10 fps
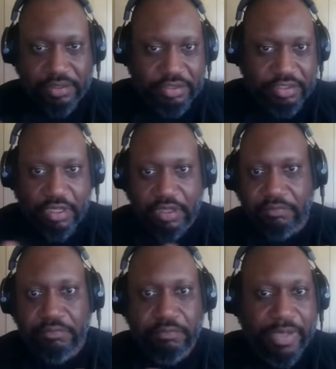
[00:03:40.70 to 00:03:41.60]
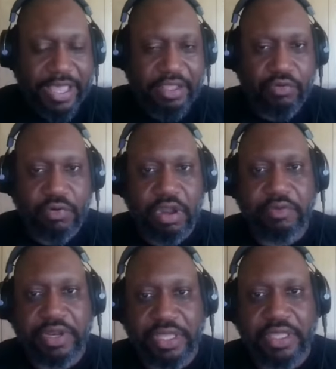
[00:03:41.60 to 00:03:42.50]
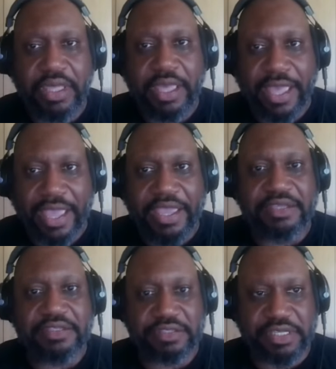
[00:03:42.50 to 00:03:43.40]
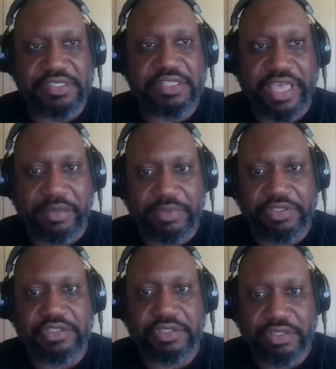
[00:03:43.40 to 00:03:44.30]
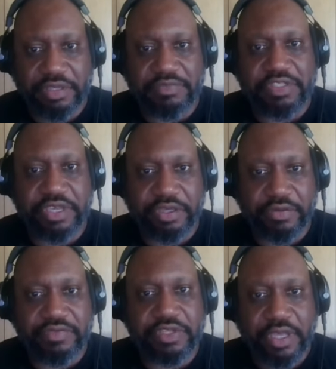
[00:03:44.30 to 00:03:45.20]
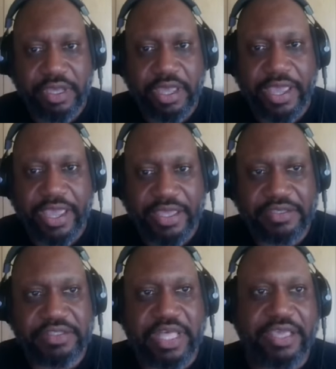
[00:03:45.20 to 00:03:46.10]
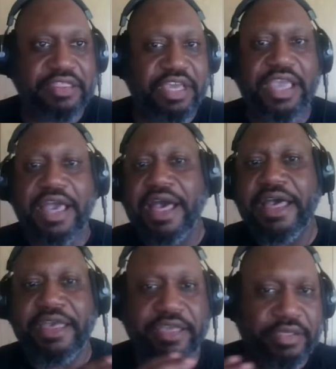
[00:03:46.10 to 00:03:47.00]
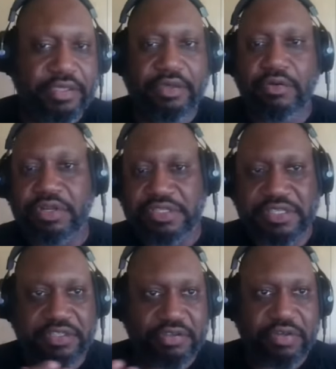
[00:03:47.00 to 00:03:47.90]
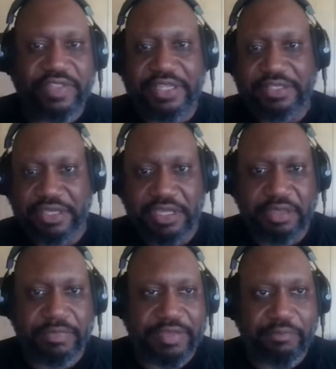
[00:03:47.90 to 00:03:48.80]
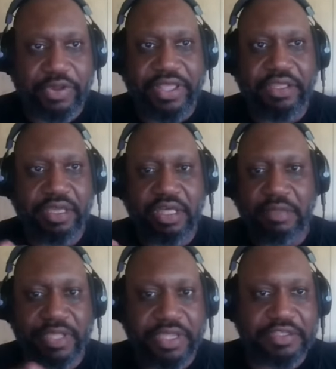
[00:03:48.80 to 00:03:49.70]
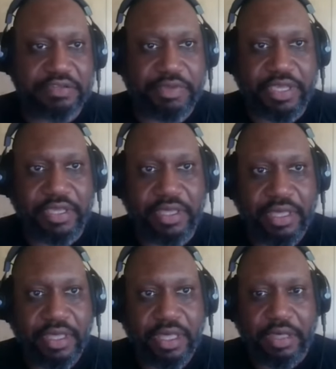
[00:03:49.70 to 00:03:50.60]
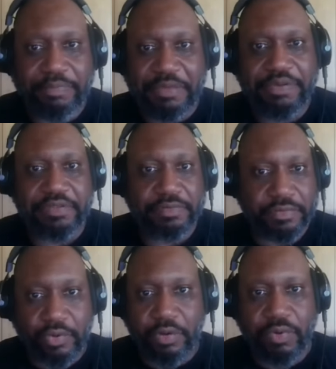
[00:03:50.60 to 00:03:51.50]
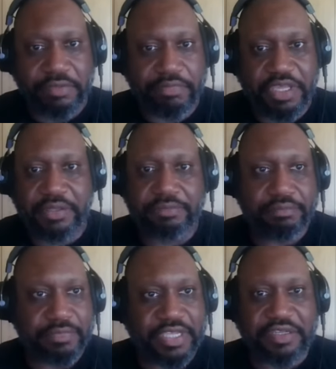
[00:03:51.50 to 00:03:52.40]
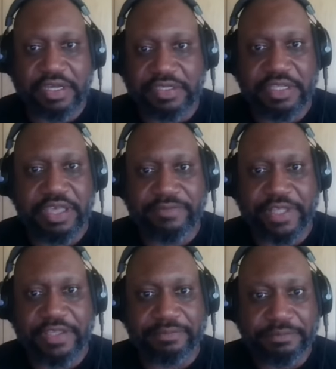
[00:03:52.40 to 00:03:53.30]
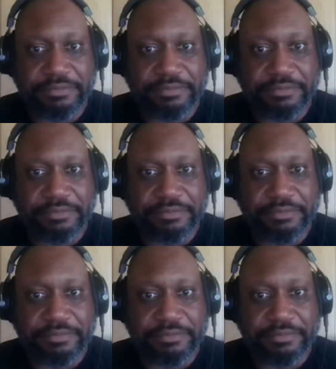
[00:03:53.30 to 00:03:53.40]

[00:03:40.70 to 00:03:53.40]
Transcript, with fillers: somebody who already has established themselves as like the guy or the center of that team, and Brandon can come there to be a Pippin or one B. That's how I see that flight.